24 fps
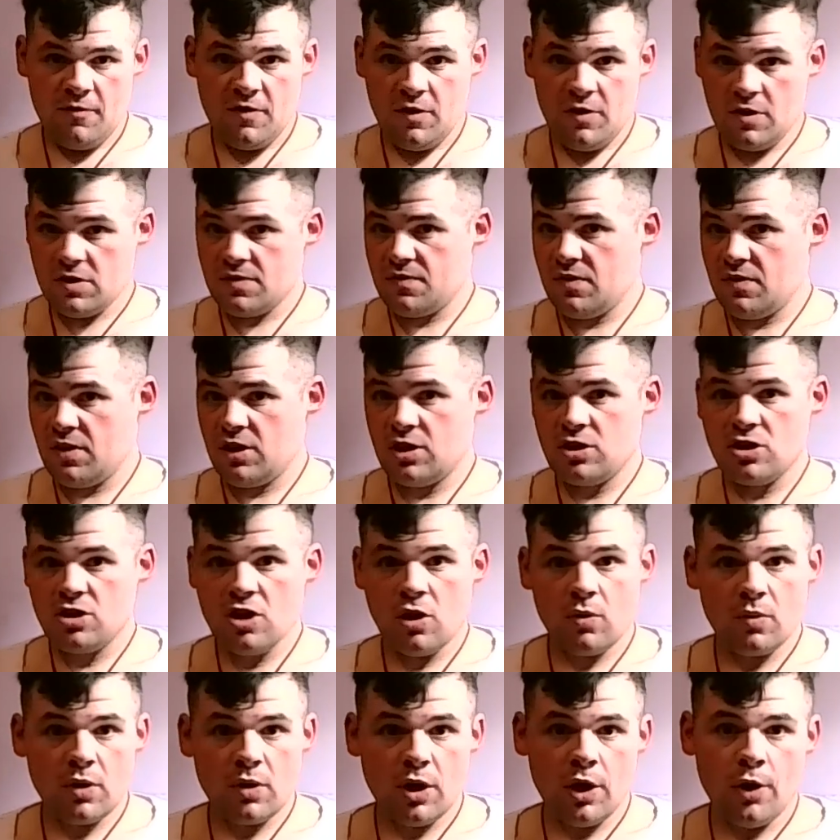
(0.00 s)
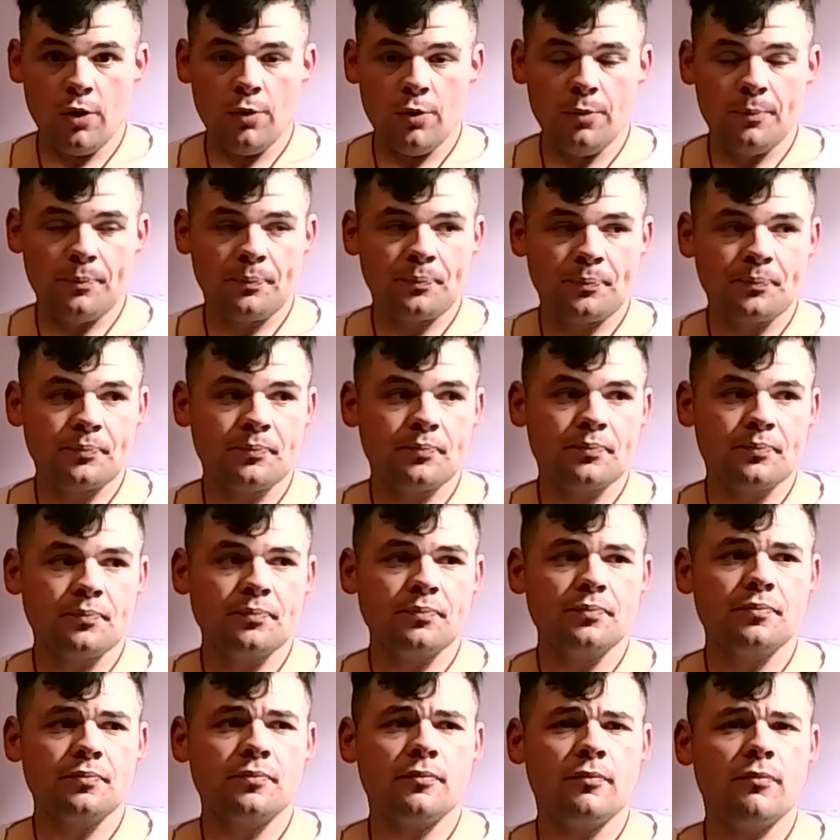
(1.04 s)
For those of you that don't know,
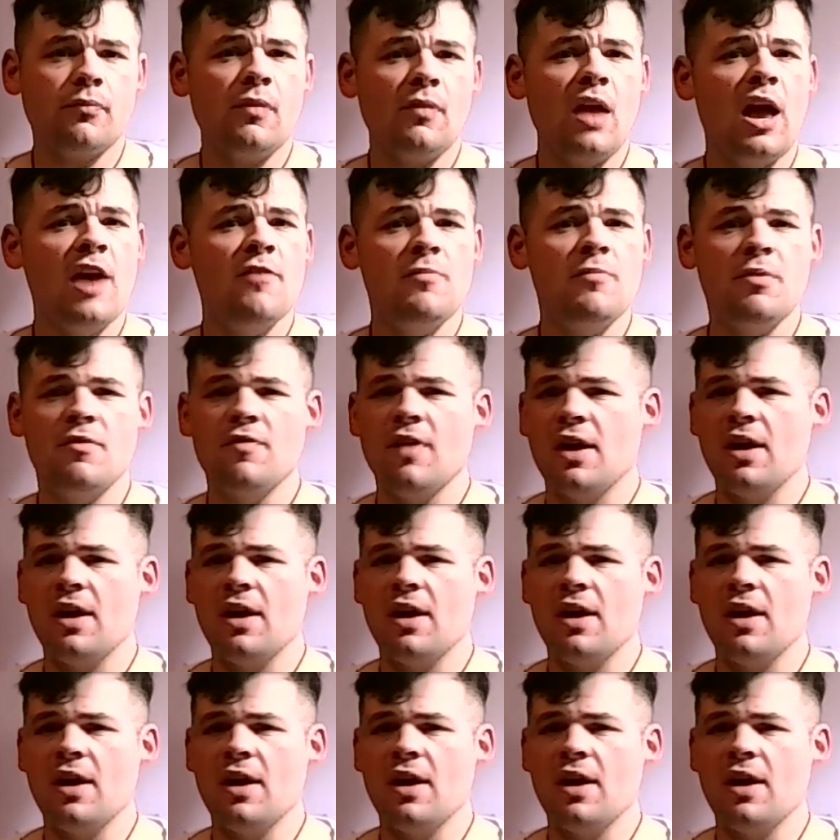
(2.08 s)
I've